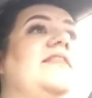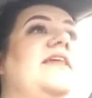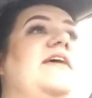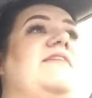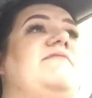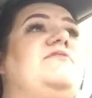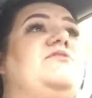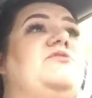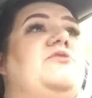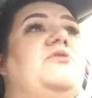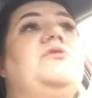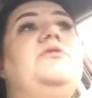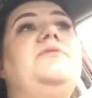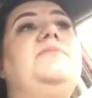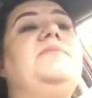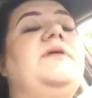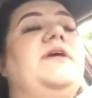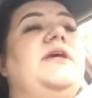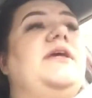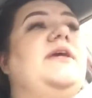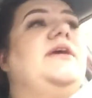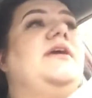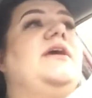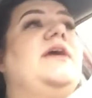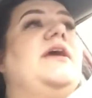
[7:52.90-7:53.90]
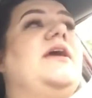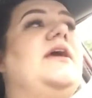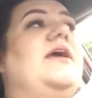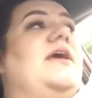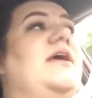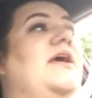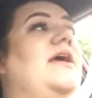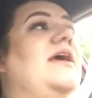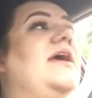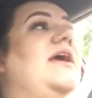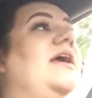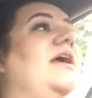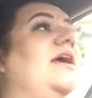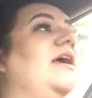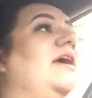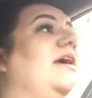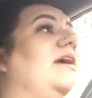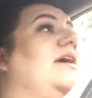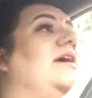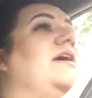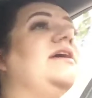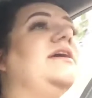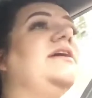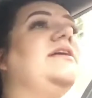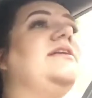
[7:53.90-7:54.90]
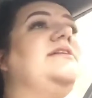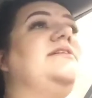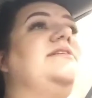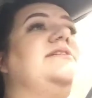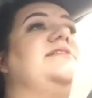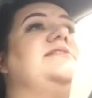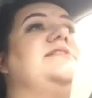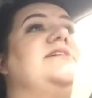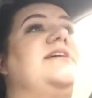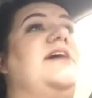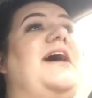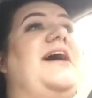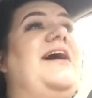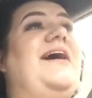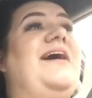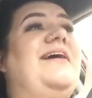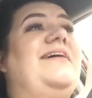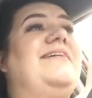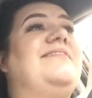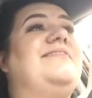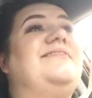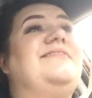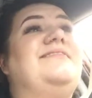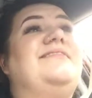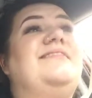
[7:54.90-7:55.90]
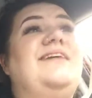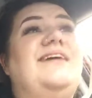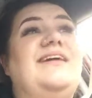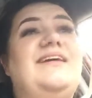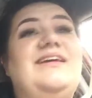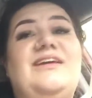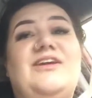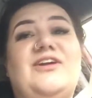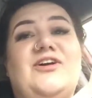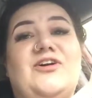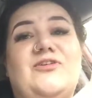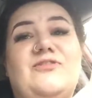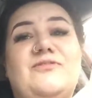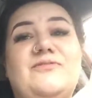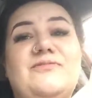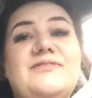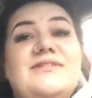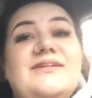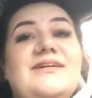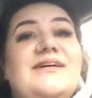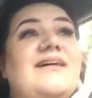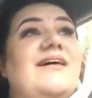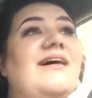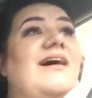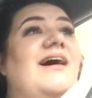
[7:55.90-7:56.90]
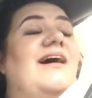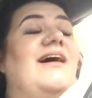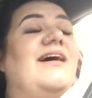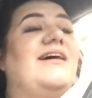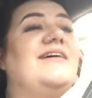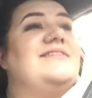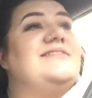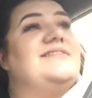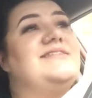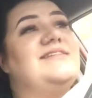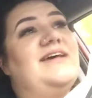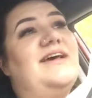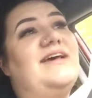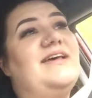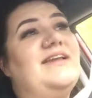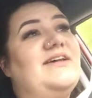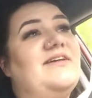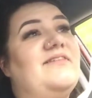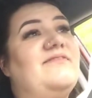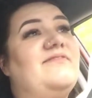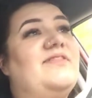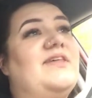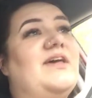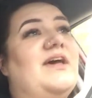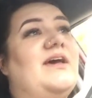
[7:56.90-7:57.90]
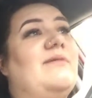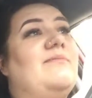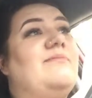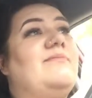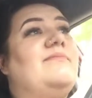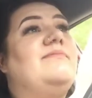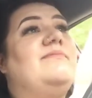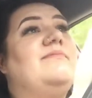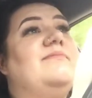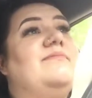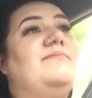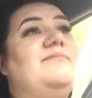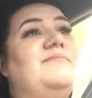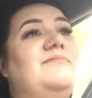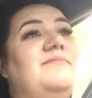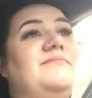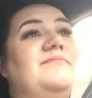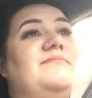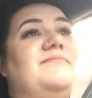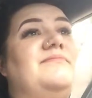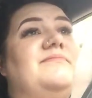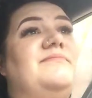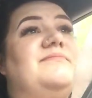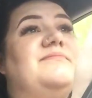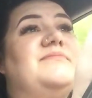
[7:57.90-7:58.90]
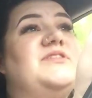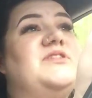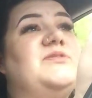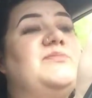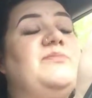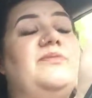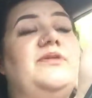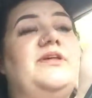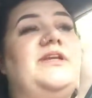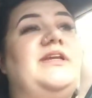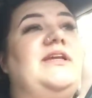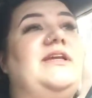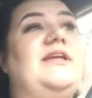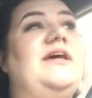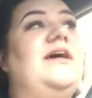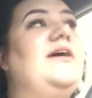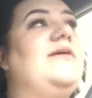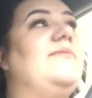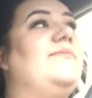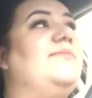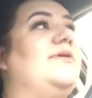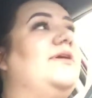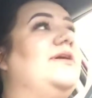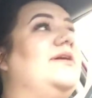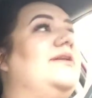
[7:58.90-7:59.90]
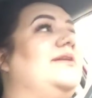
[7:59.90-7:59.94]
they've told me, and you know, hindsight of them splitting up,